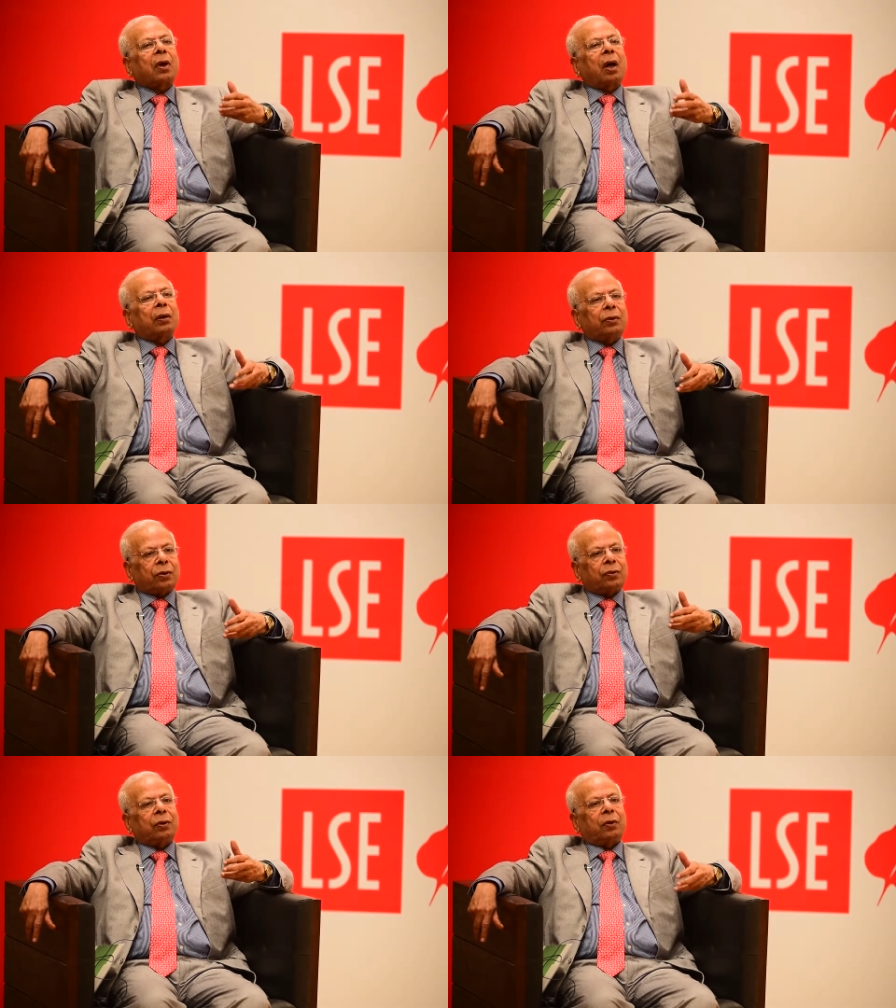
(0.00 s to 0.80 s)

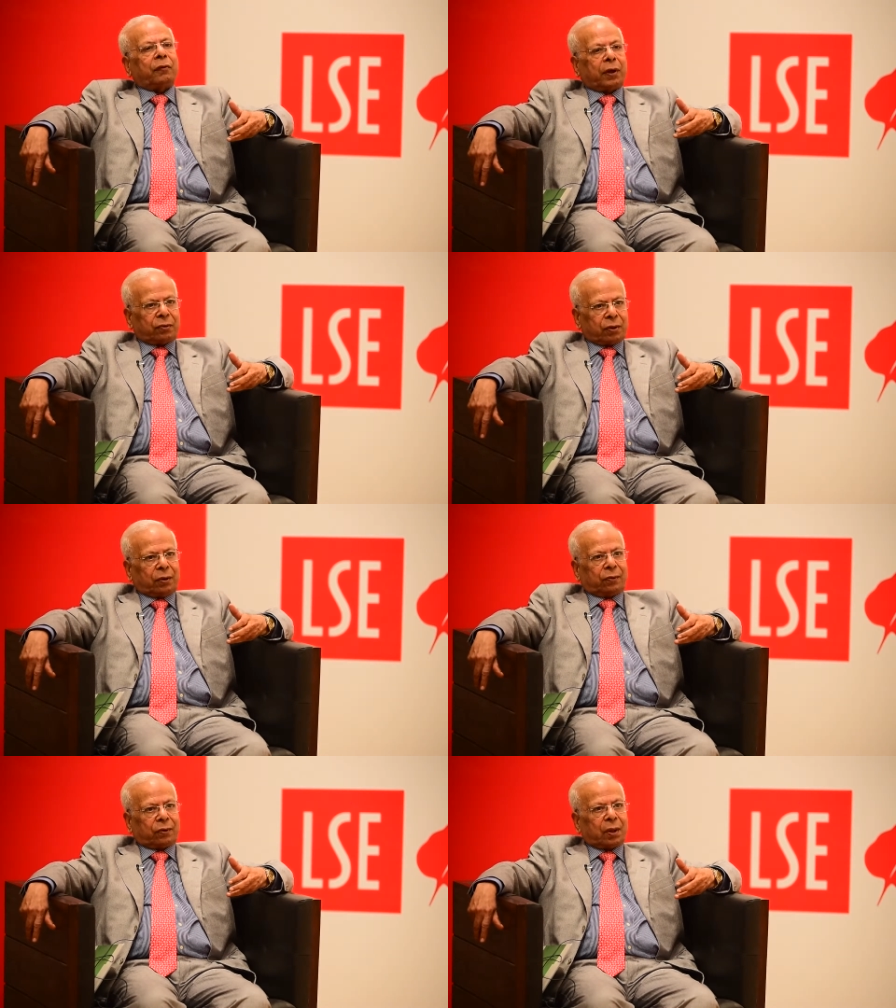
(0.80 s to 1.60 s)
colleges and
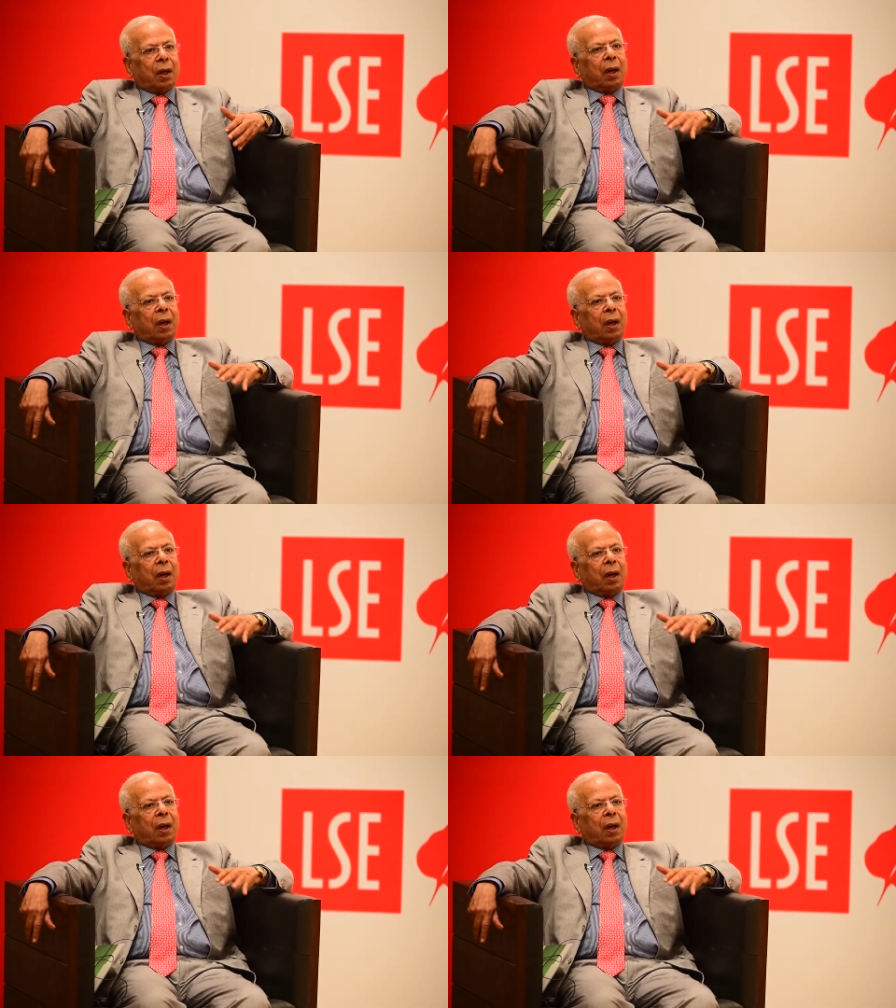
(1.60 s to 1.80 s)
universities.